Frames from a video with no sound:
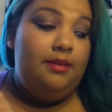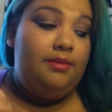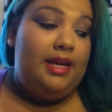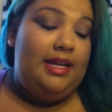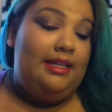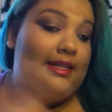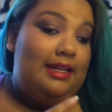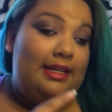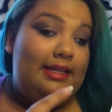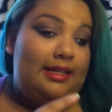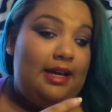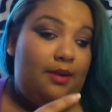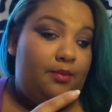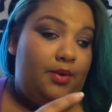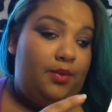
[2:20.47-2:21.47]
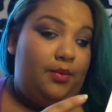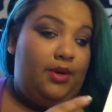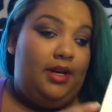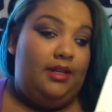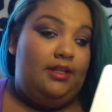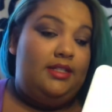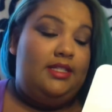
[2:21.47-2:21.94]
It didn't come with
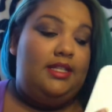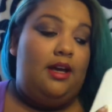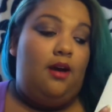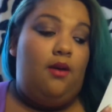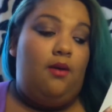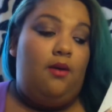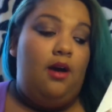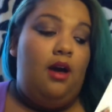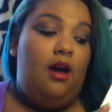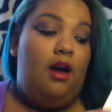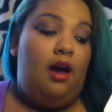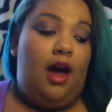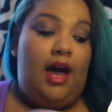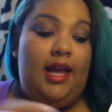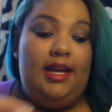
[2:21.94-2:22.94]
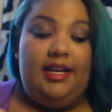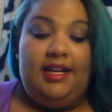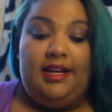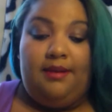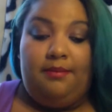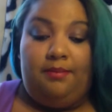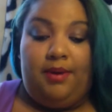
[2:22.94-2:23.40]
one. So I
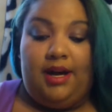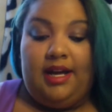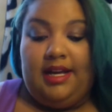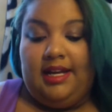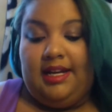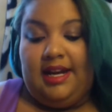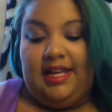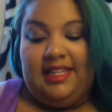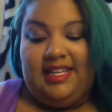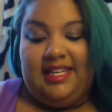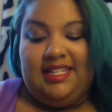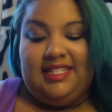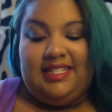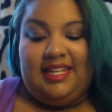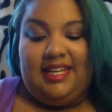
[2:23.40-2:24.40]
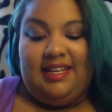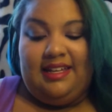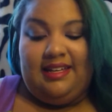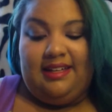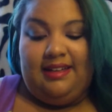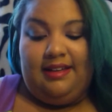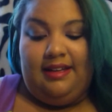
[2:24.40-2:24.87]
ended up buying, I think it's
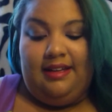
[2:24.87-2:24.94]
like